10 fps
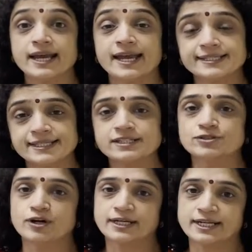Excess
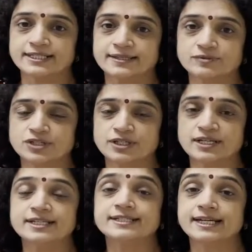salt
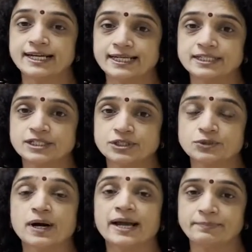consumption is related to
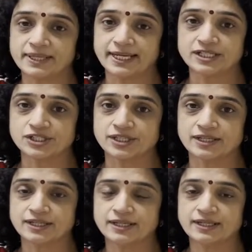hypertension.
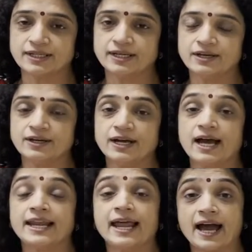
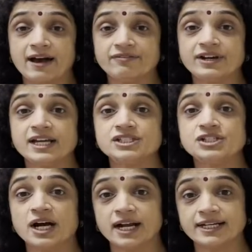An
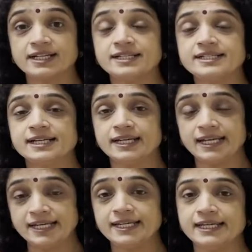average adult
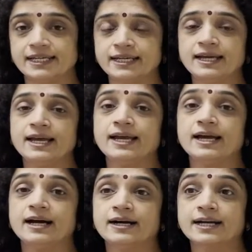Indian
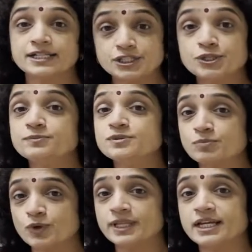consumes
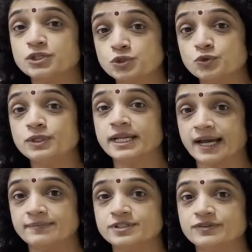more than 2
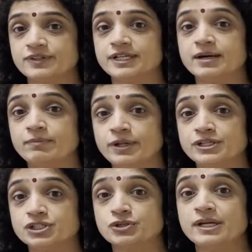times of the
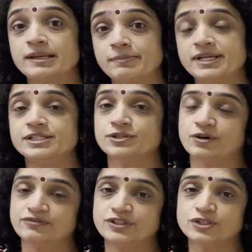WHO limits
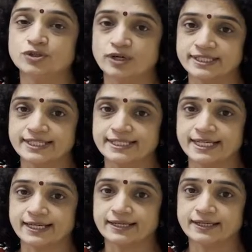of the salt
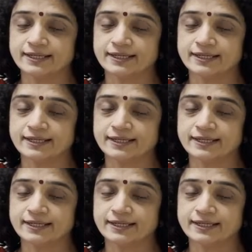intake.